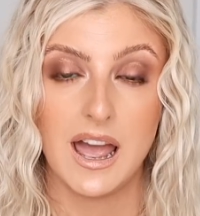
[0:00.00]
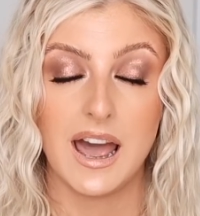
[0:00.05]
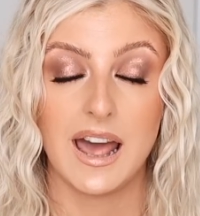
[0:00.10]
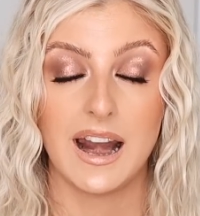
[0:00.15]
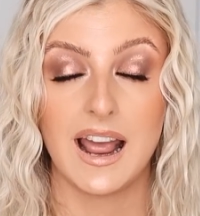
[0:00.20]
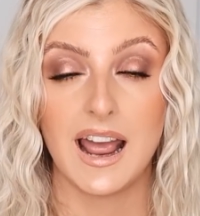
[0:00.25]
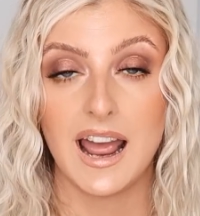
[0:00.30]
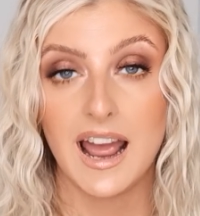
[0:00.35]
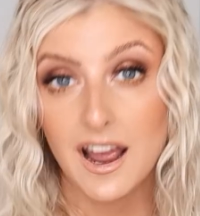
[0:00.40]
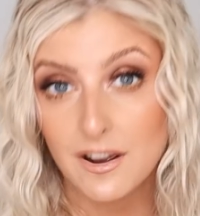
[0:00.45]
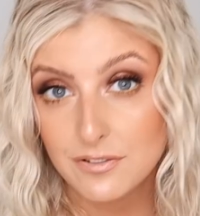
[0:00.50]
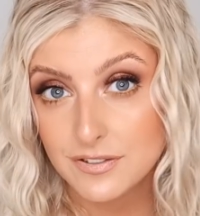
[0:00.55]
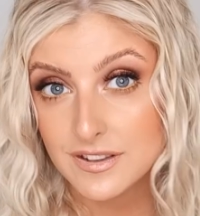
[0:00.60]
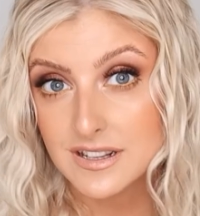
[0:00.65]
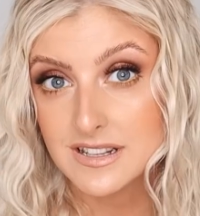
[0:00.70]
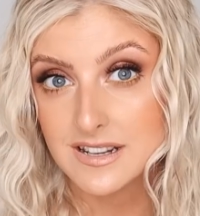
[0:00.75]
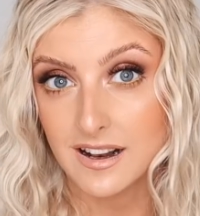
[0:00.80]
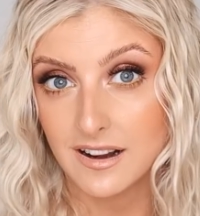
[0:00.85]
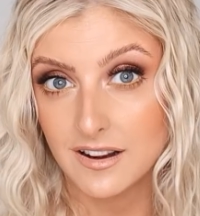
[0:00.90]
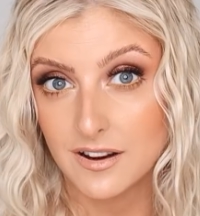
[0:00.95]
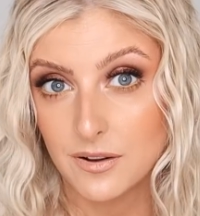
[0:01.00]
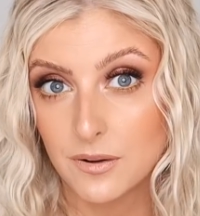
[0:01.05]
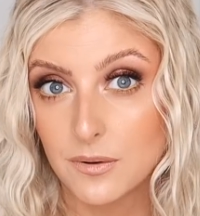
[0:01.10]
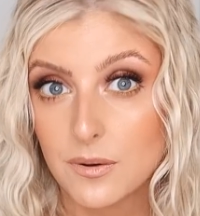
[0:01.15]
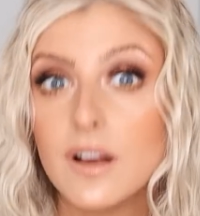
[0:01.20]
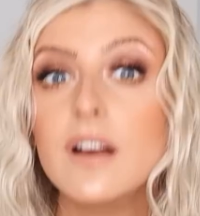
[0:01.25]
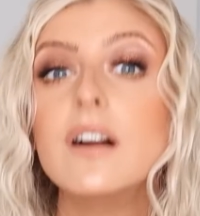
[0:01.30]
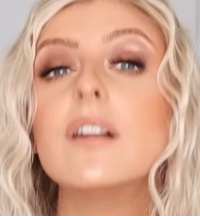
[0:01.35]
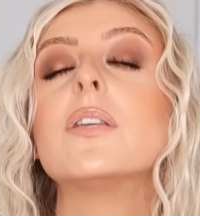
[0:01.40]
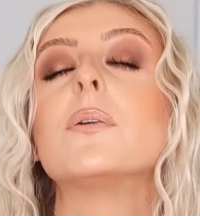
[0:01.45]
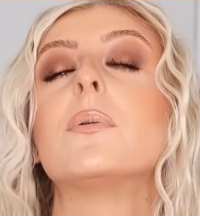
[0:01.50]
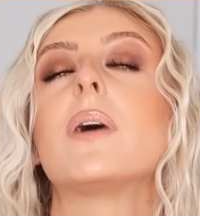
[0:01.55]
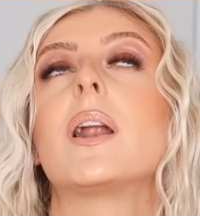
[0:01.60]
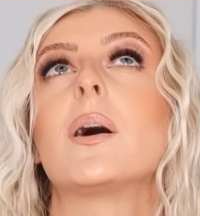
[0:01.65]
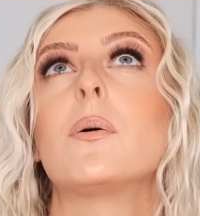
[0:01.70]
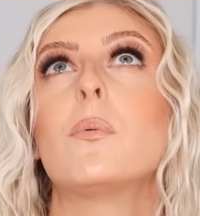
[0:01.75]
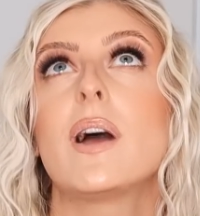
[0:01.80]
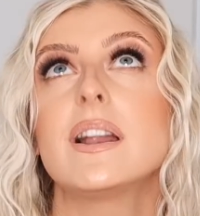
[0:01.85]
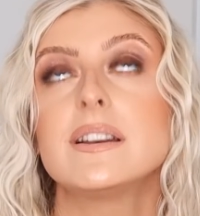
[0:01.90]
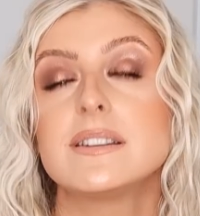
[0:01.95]
And I have to tell you, when
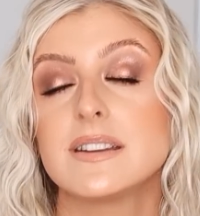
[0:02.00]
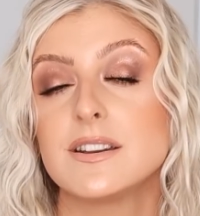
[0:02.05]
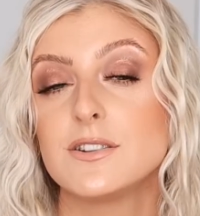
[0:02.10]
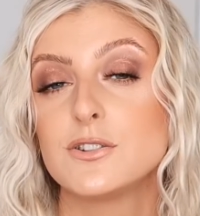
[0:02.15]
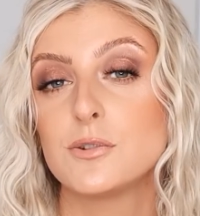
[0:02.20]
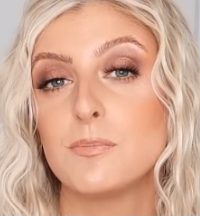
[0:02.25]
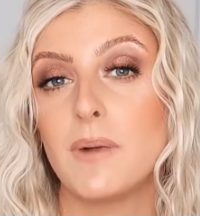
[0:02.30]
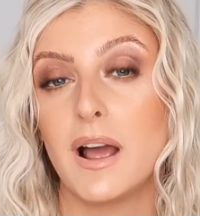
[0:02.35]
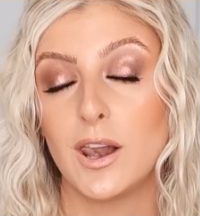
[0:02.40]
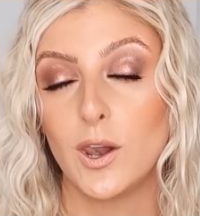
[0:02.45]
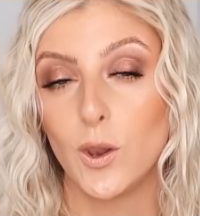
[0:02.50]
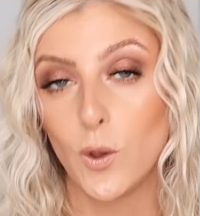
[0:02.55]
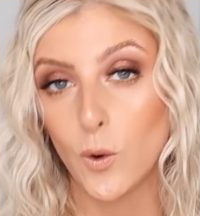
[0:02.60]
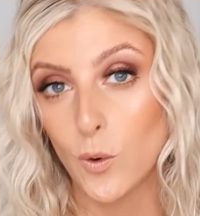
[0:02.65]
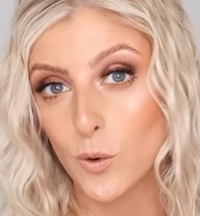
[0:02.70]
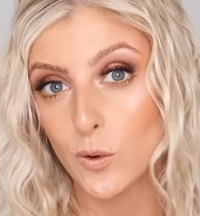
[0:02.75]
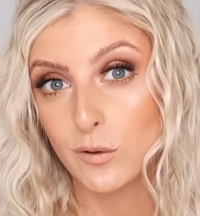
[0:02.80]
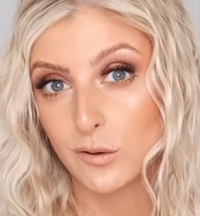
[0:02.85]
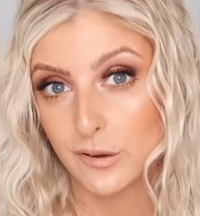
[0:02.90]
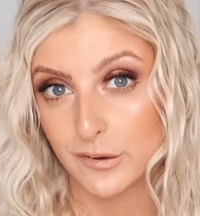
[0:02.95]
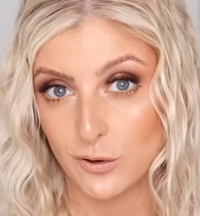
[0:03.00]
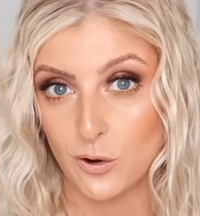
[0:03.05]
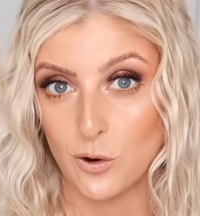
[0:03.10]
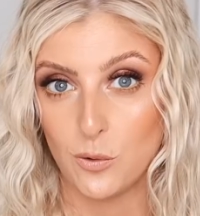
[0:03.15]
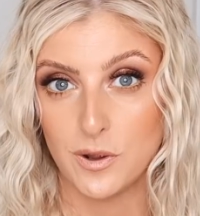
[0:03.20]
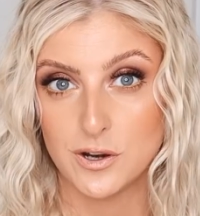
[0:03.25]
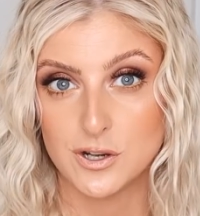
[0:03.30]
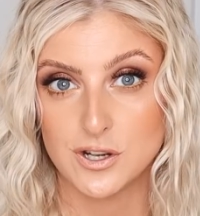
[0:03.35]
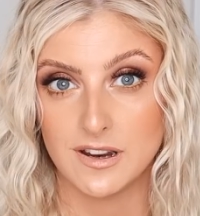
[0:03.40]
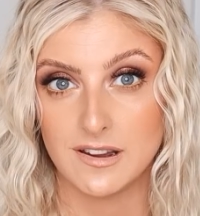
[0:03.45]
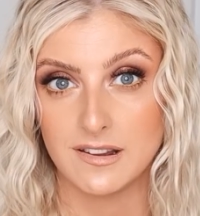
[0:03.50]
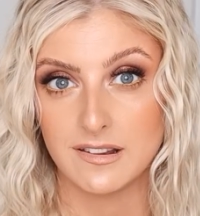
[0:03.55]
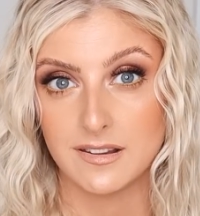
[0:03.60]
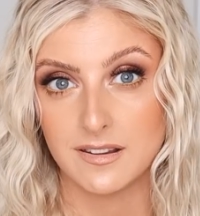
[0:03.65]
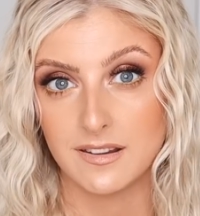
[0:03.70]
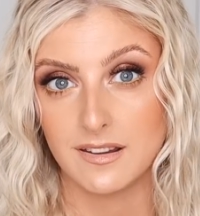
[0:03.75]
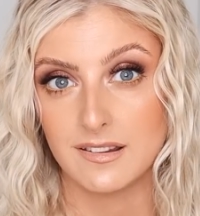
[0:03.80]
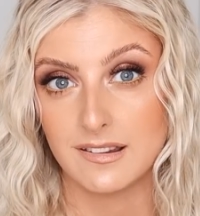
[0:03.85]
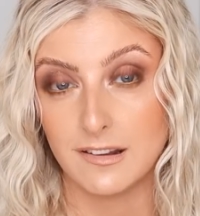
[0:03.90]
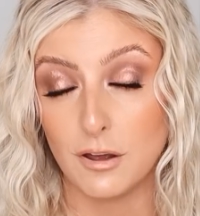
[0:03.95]
I went into my local store, which
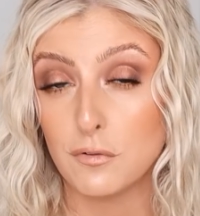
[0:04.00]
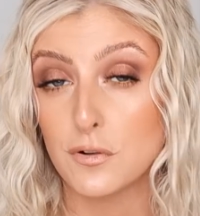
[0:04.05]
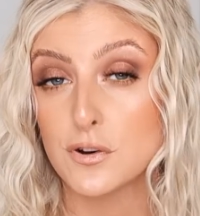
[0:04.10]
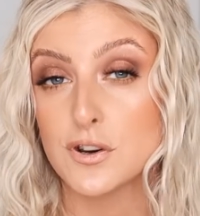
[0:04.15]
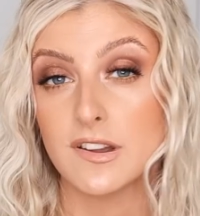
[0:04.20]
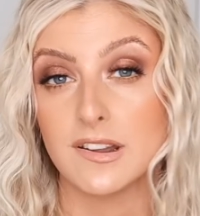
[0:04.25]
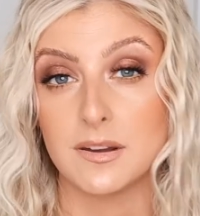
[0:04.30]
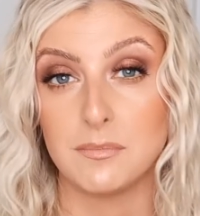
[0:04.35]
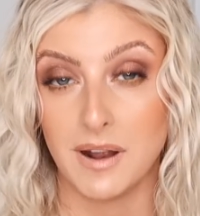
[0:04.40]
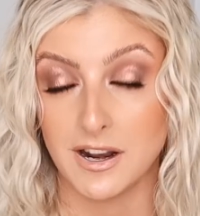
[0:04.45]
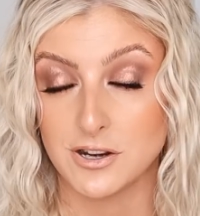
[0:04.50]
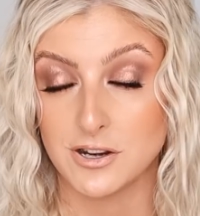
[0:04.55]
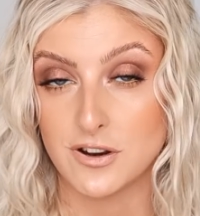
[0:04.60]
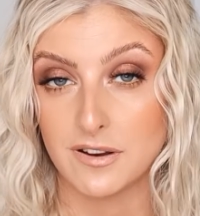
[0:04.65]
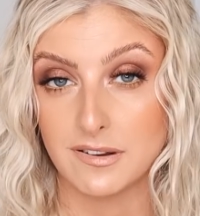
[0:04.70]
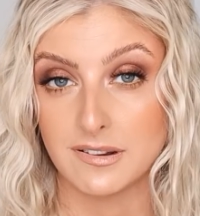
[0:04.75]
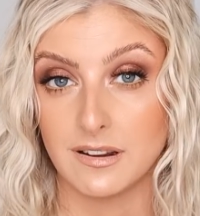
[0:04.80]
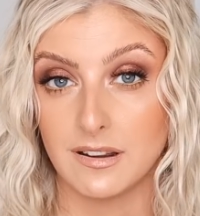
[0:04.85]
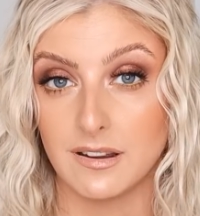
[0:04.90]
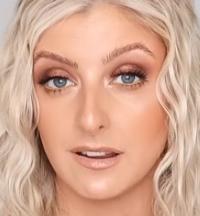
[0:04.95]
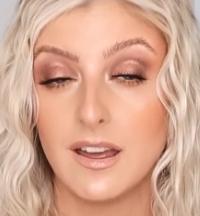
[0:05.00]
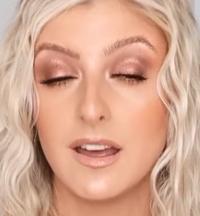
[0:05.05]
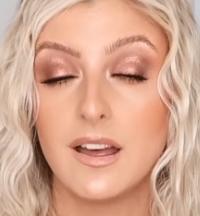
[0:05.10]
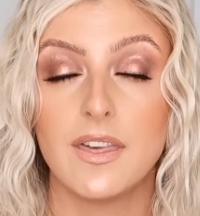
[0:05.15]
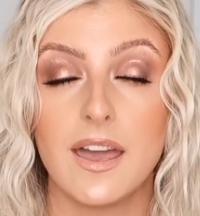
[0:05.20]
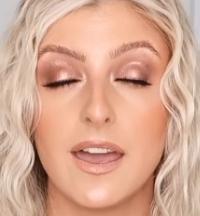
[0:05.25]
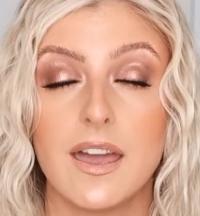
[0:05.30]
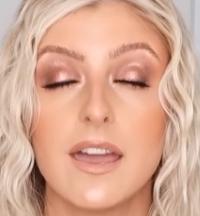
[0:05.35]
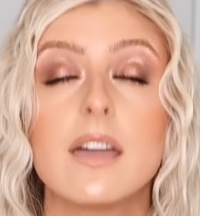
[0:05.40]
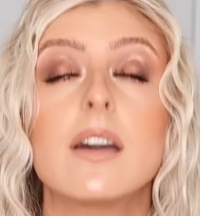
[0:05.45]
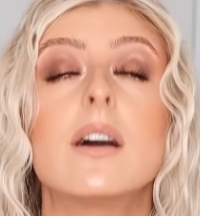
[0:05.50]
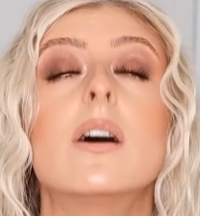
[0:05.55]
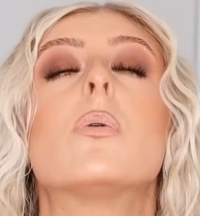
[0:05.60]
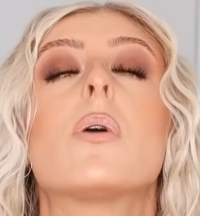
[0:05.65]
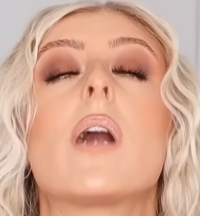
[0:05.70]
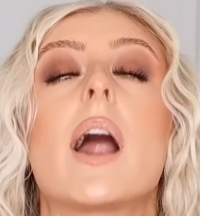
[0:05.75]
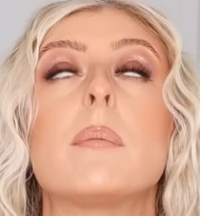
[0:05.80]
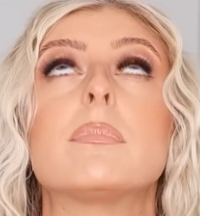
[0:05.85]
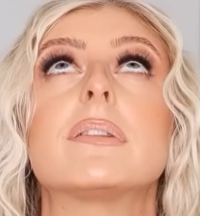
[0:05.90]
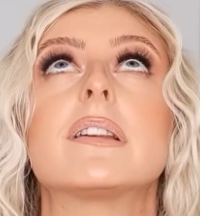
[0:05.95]
is Selfridges in Manchester, they
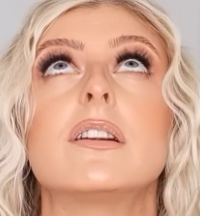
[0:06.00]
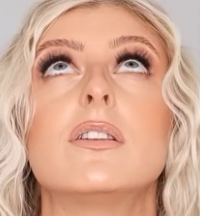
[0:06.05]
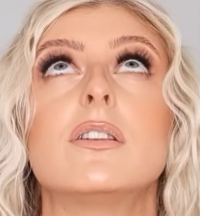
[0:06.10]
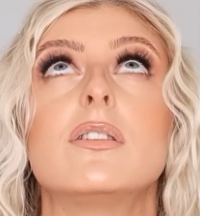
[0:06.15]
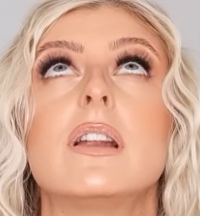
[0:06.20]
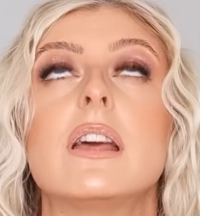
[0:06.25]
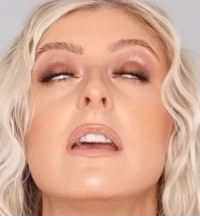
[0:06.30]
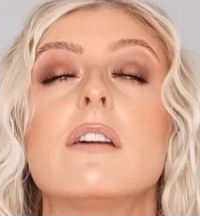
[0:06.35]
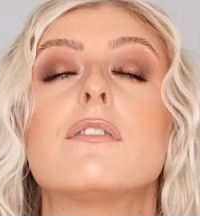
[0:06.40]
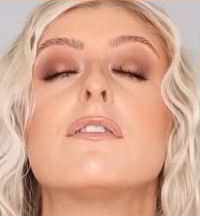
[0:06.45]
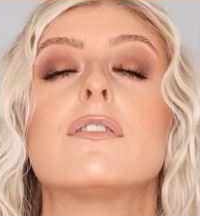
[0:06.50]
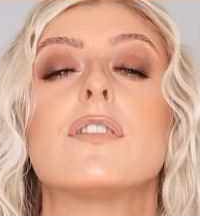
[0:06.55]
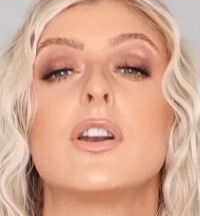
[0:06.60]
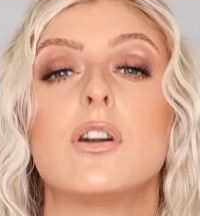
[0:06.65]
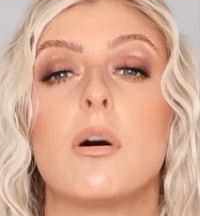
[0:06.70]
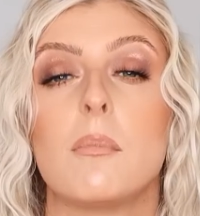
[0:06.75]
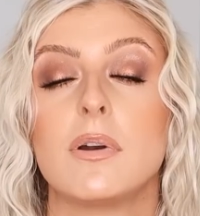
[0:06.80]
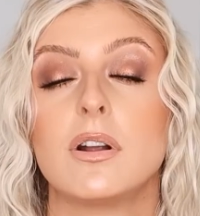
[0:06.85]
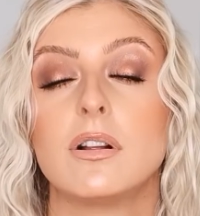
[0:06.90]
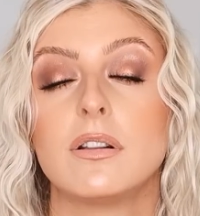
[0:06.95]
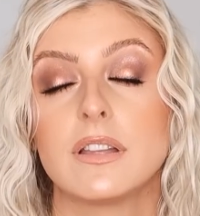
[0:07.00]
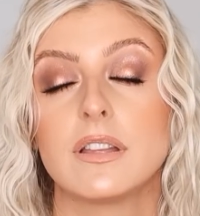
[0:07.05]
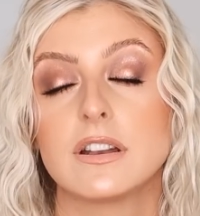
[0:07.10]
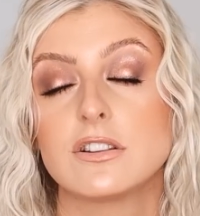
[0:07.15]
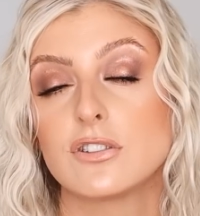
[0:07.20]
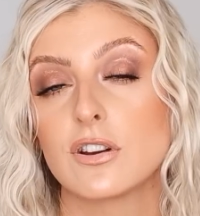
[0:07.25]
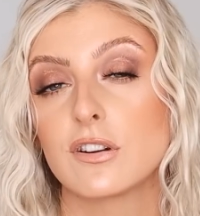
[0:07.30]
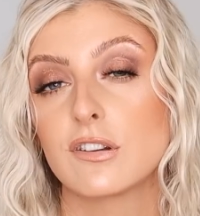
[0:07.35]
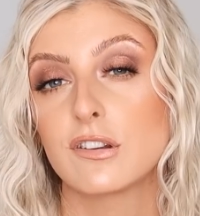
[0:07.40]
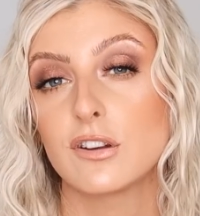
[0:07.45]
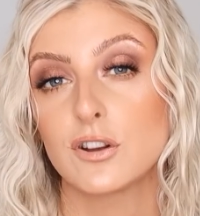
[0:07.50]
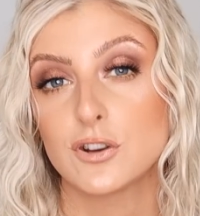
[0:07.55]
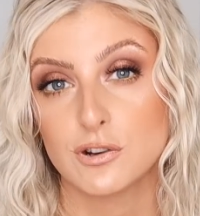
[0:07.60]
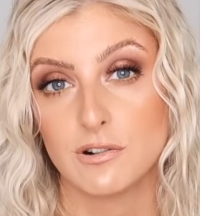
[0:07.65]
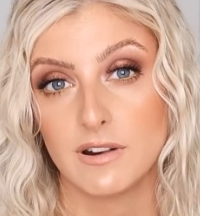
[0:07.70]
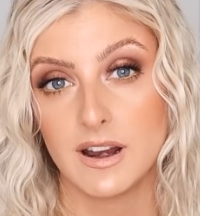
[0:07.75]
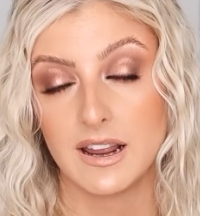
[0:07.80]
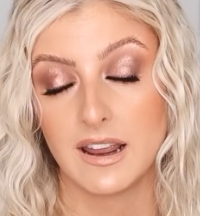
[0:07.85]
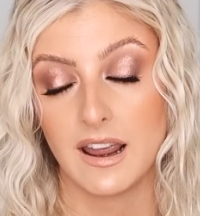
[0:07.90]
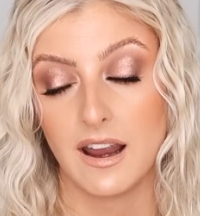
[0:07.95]
were absolutely phenomenal. They took such
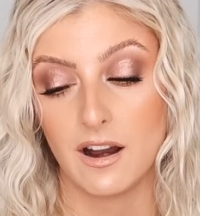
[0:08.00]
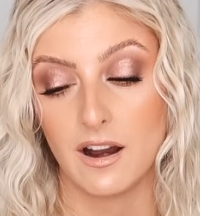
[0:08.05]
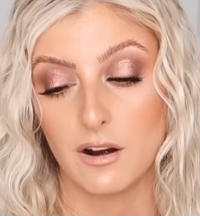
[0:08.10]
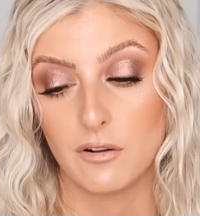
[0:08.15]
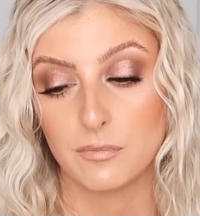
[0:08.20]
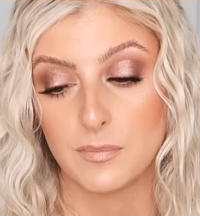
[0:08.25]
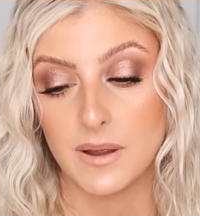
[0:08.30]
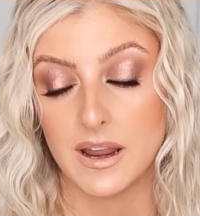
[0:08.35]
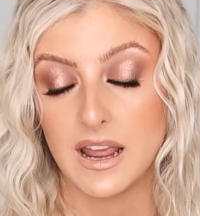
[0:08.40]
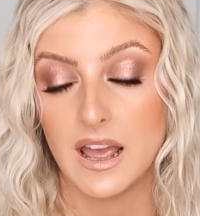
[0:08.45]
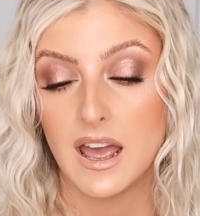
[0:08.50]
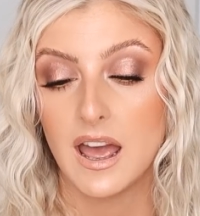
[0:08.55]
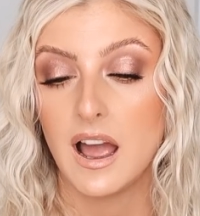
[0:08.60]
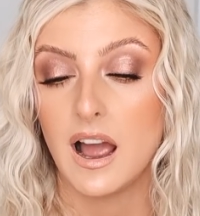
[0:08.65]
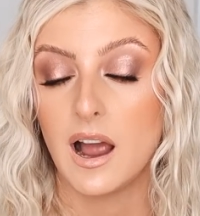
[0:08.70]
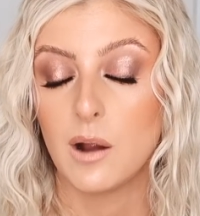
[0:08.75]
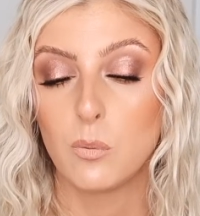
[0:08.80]
great care of me.